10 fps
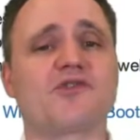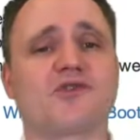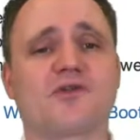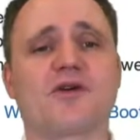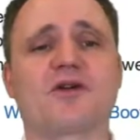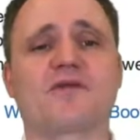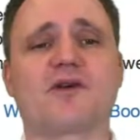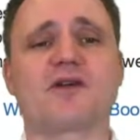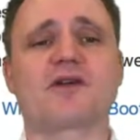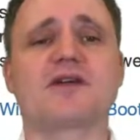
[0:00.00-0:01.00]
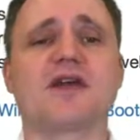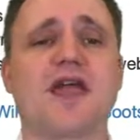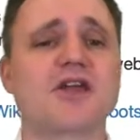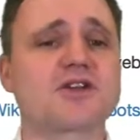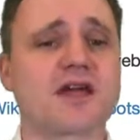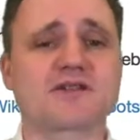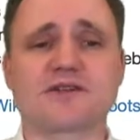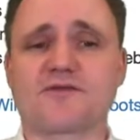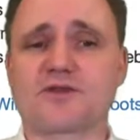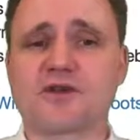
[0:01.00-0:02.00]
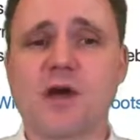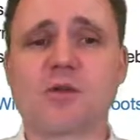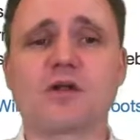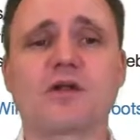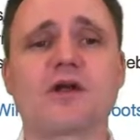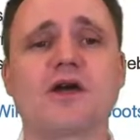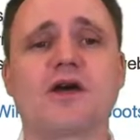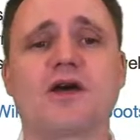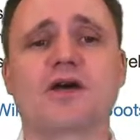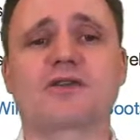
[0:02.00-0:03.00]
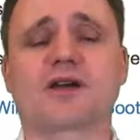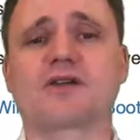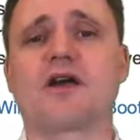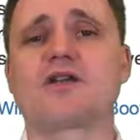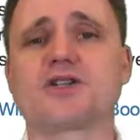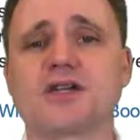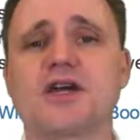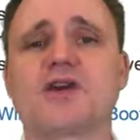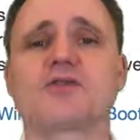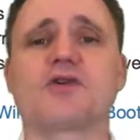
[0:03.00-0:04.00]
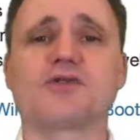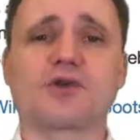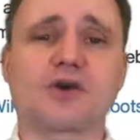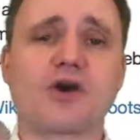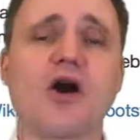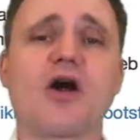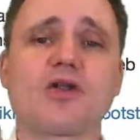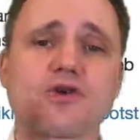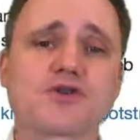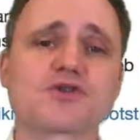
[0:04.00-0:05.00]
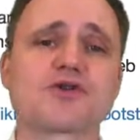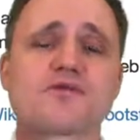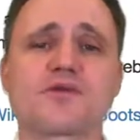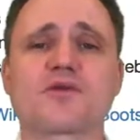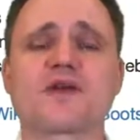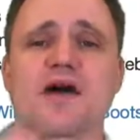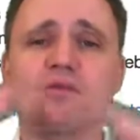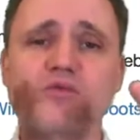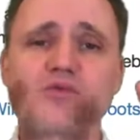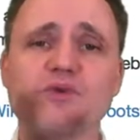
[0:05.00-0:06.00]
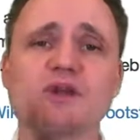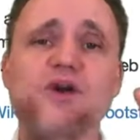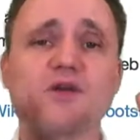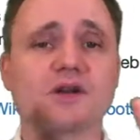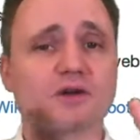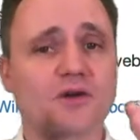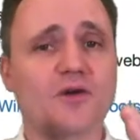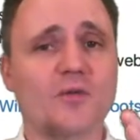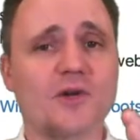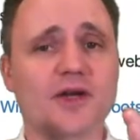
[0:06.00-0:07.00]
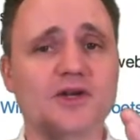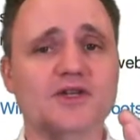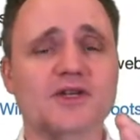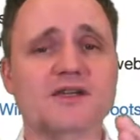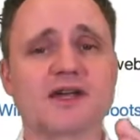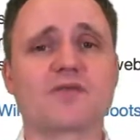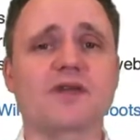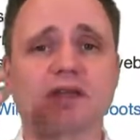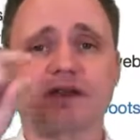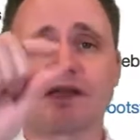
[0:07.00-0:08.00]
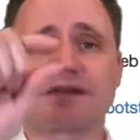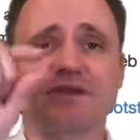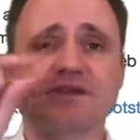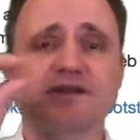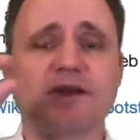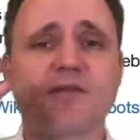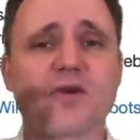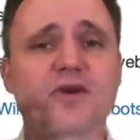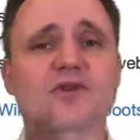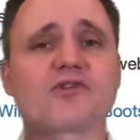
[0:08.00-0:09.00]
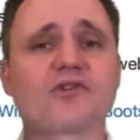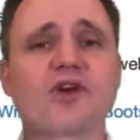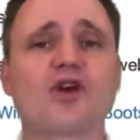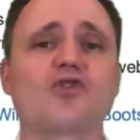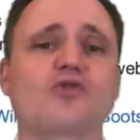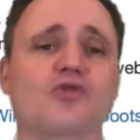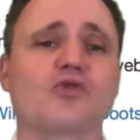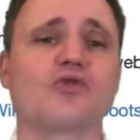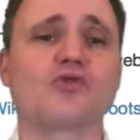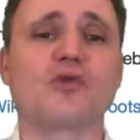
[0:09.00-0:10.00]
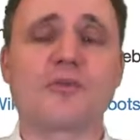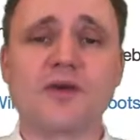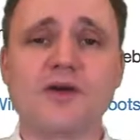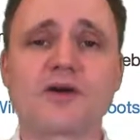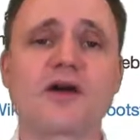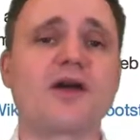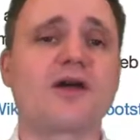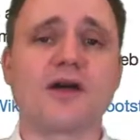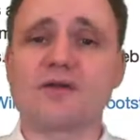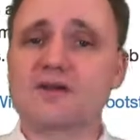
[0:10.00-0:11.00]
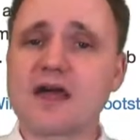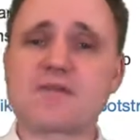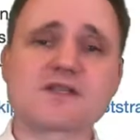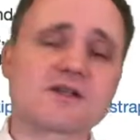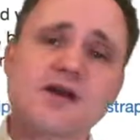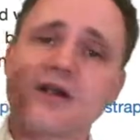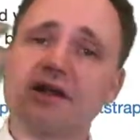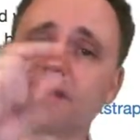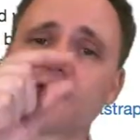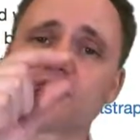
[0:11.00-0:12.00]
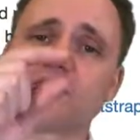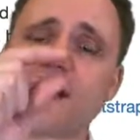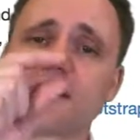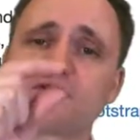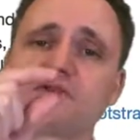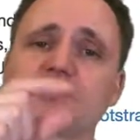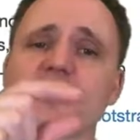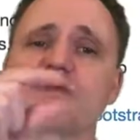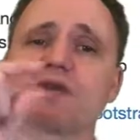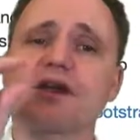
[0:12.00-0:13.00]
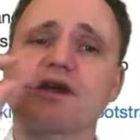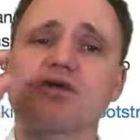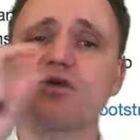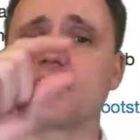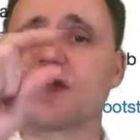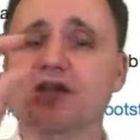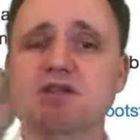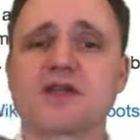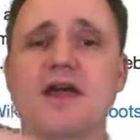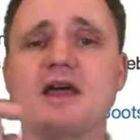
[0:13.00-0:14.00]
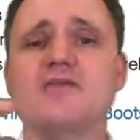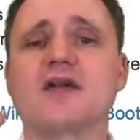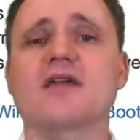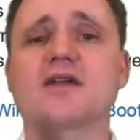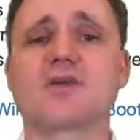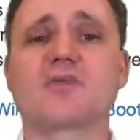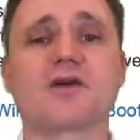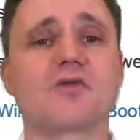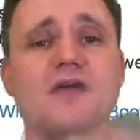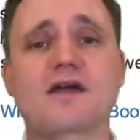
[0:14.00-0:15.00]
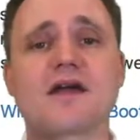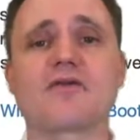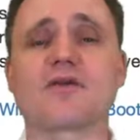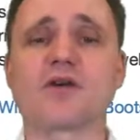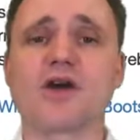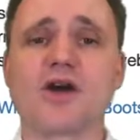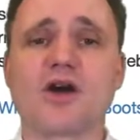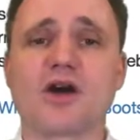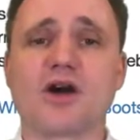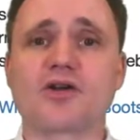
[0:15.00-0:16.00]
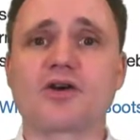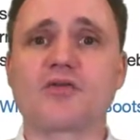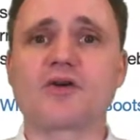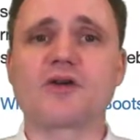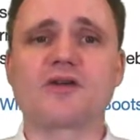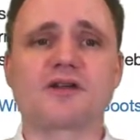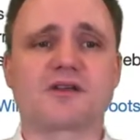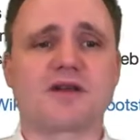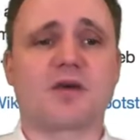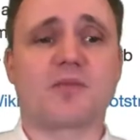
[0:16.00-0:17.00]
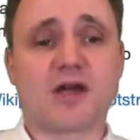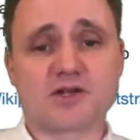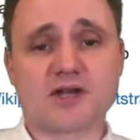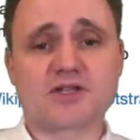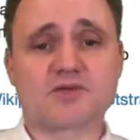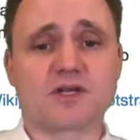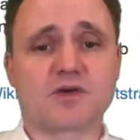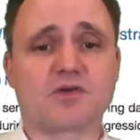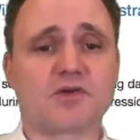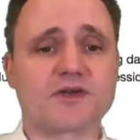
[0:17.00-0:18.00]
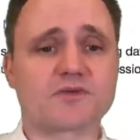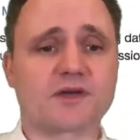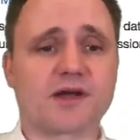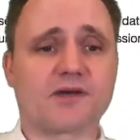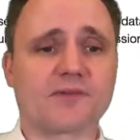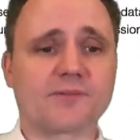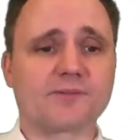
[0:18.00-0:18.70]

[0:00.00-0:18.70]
It's very, very key. Ajax is a phenomenal technology to call your server without reloading the whole page, and that's how we can get these markers to appear every time it's calling. It's going back to the server, getting a new location, and making it appear without ever reloading the entire page. So that's really cool. That's really nice.